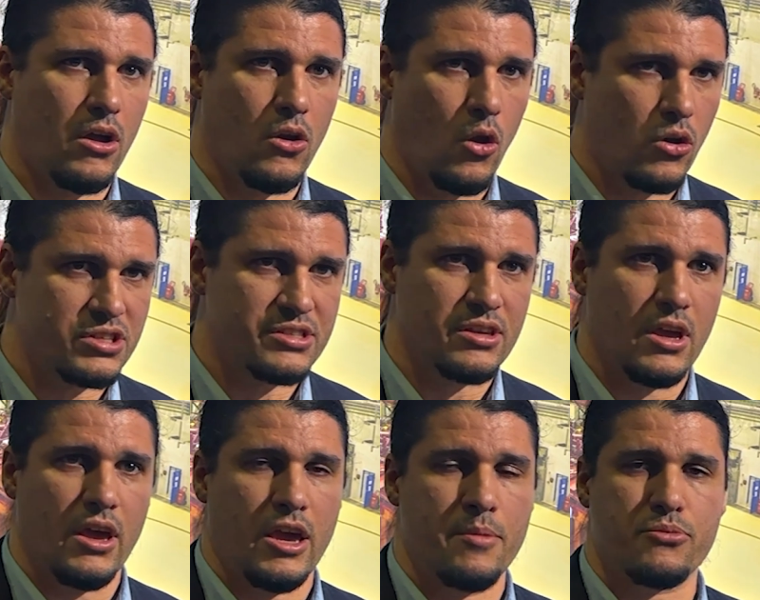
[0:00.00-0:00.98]
loss
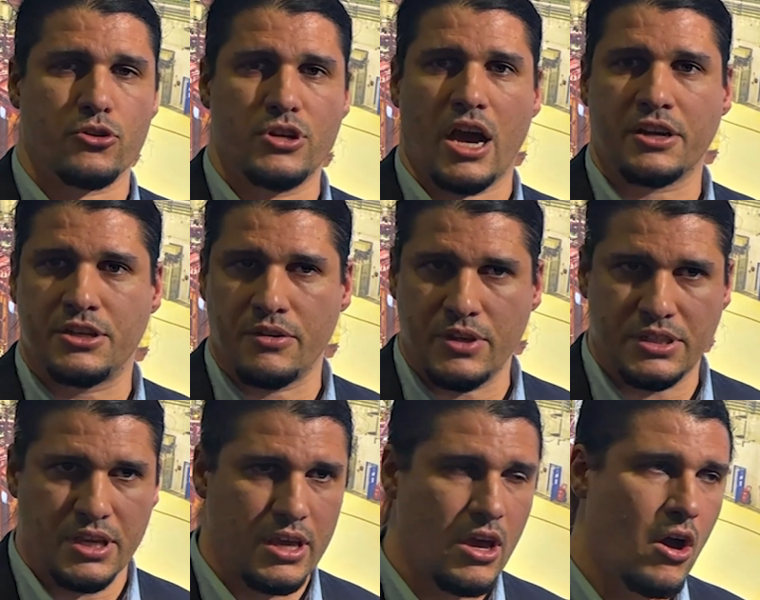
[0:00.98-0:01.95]
in
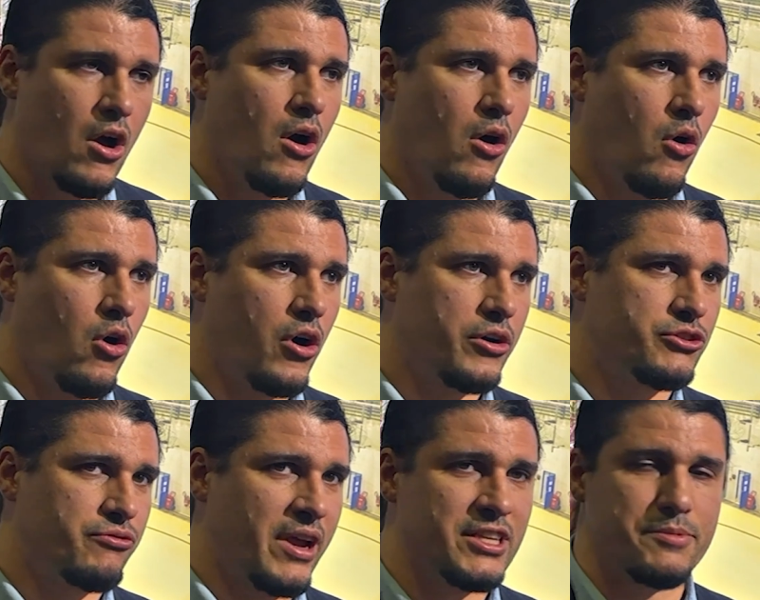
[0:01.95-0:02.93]
productivity or
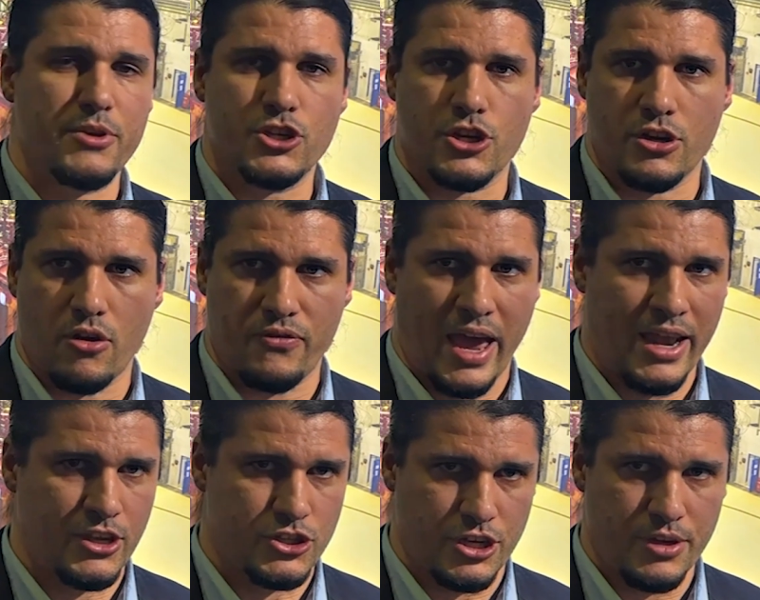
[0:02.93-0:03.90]
transmission of
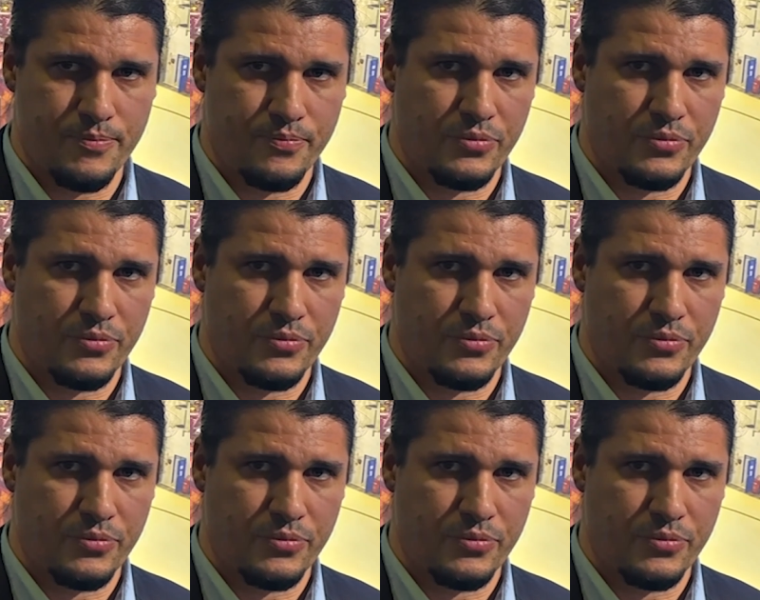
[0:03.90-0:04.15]
energy.